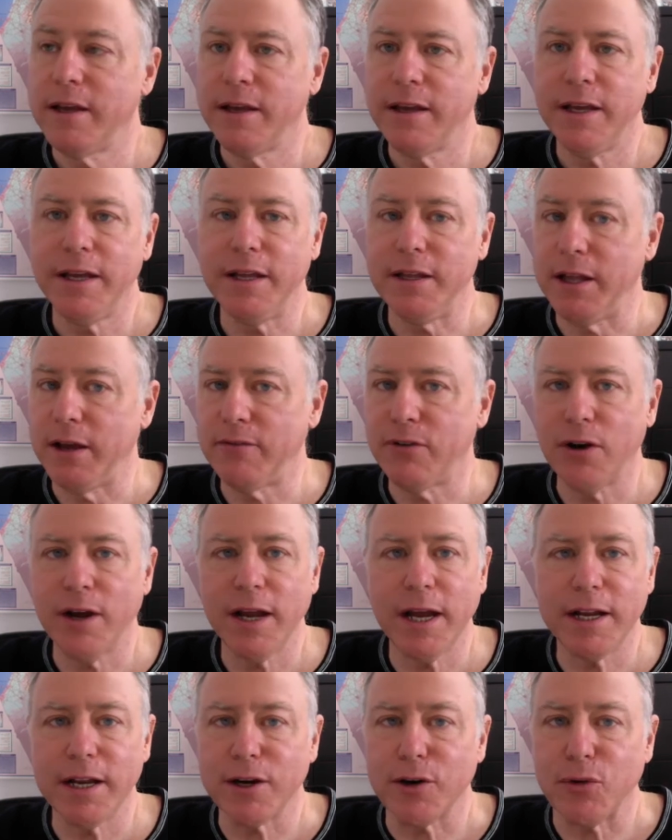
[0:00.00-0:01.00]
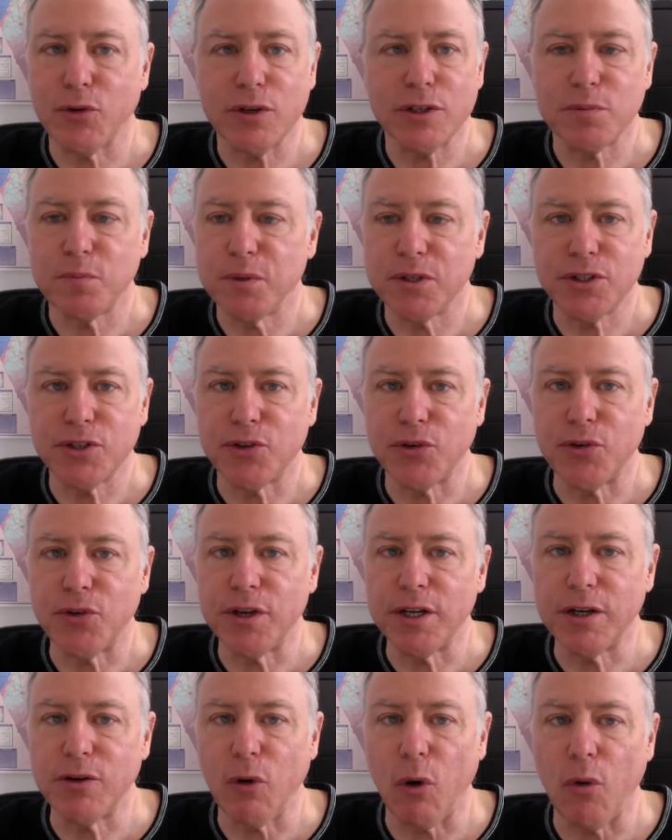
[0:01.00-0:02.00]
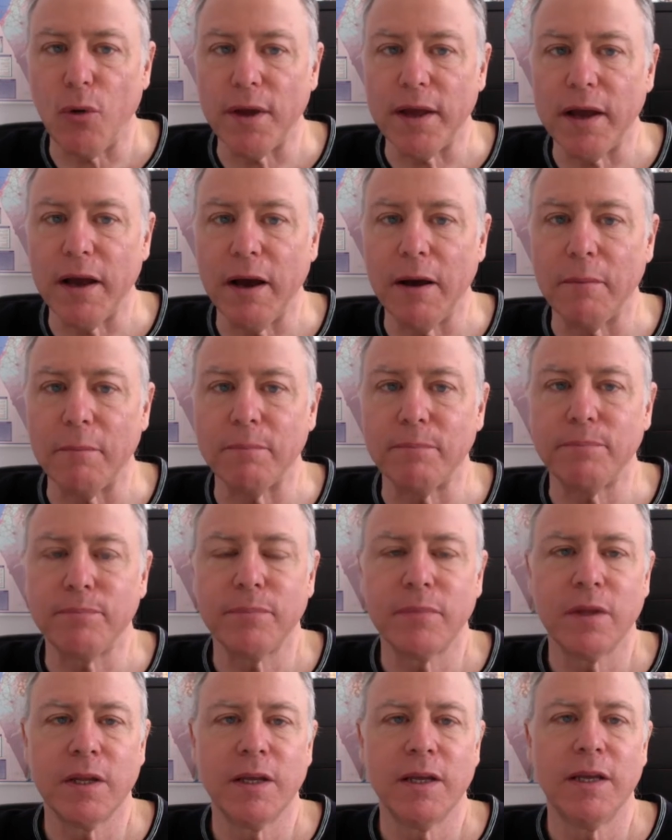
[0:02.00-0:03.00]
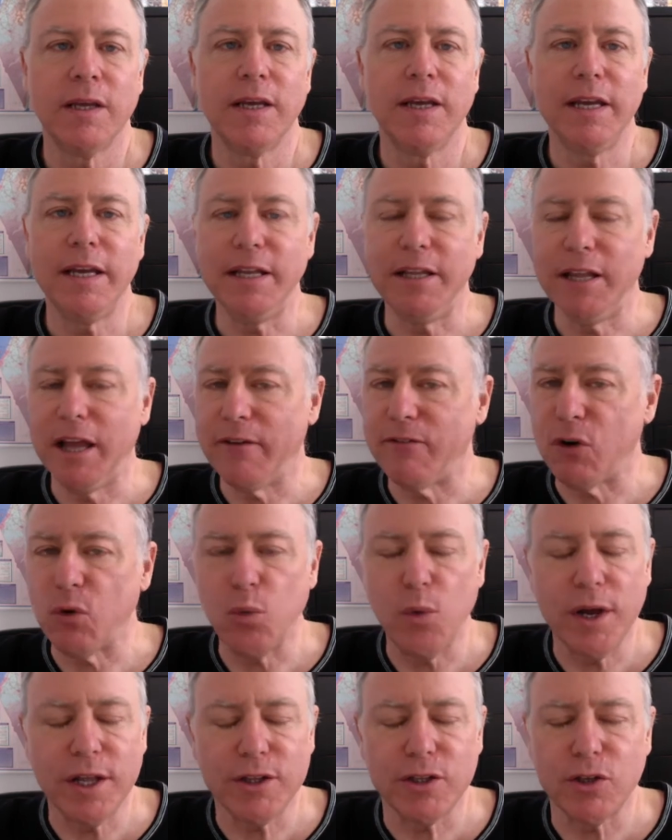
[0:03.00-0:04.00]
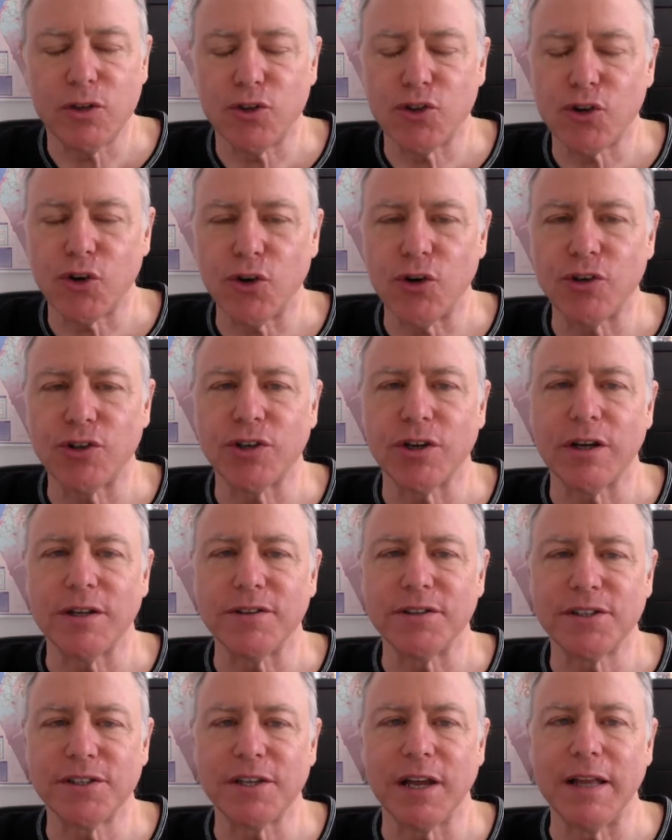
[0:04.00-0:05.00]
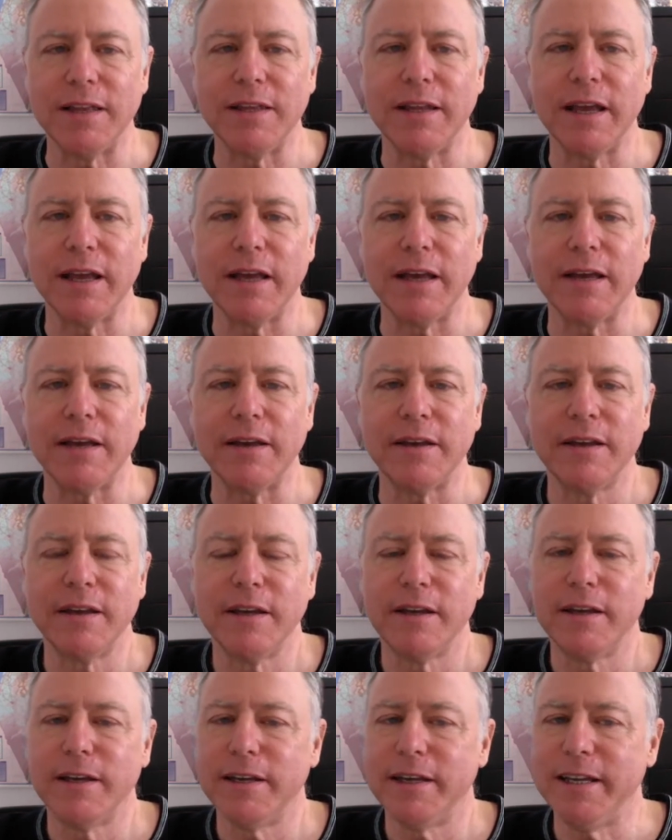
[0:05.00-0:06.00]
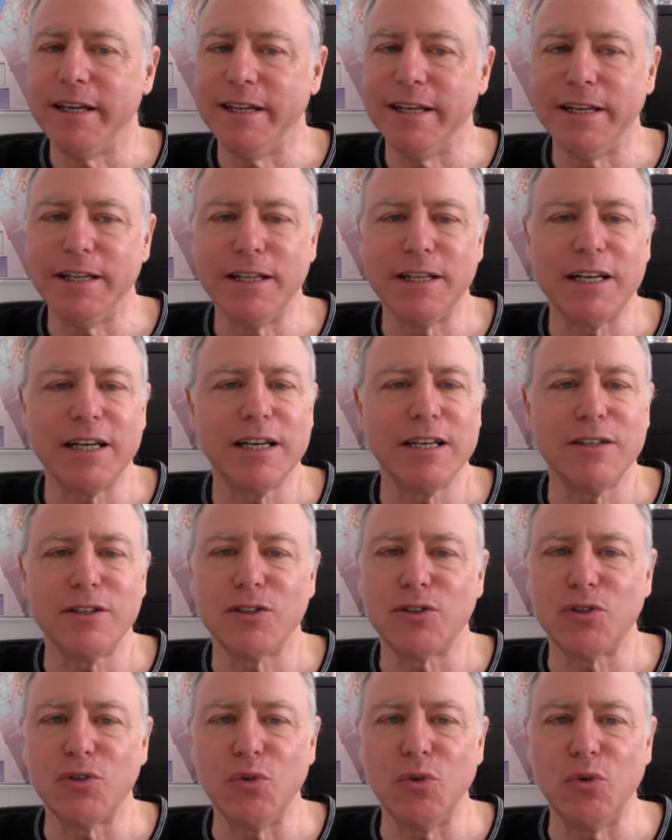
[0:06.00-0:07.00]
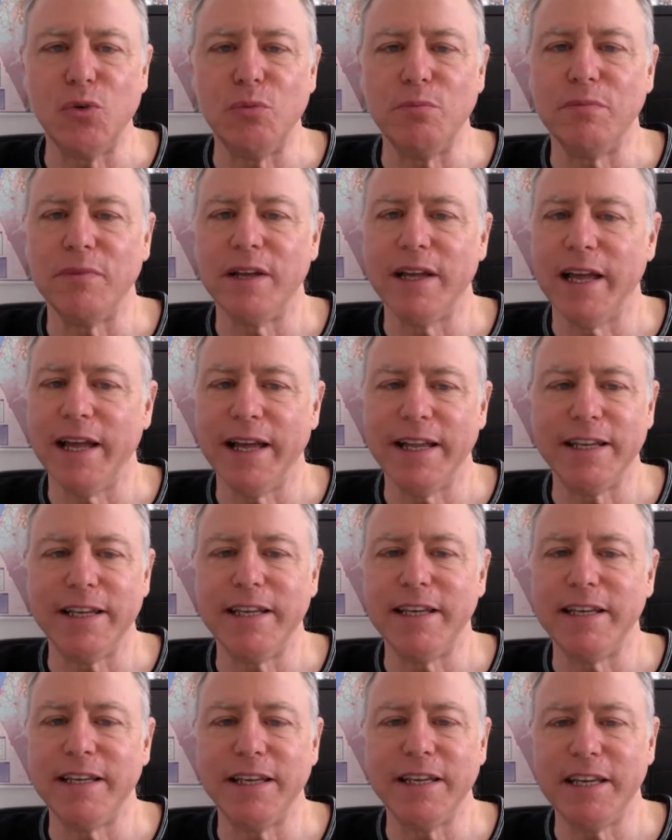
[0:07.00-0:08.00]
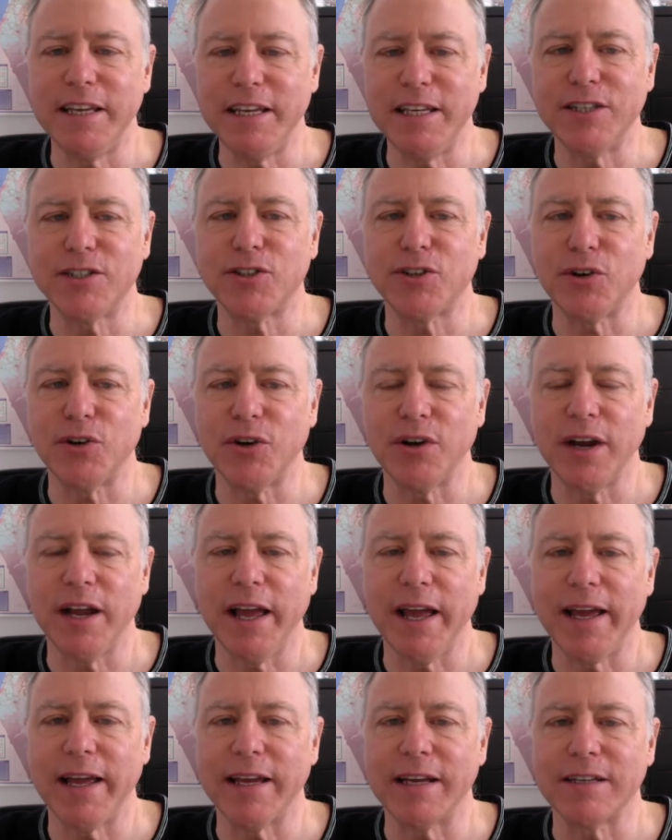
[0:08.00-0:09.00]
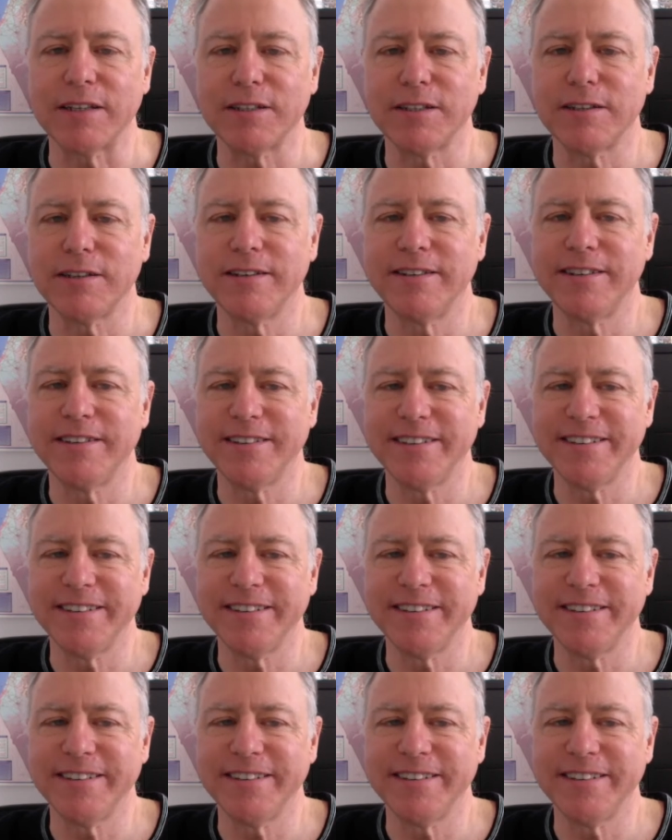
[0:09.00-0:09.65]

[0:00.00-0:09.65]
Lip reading: He never had a Christmas tree growing up. He never went to church on Sunday. He didn't consume any Easter eggs.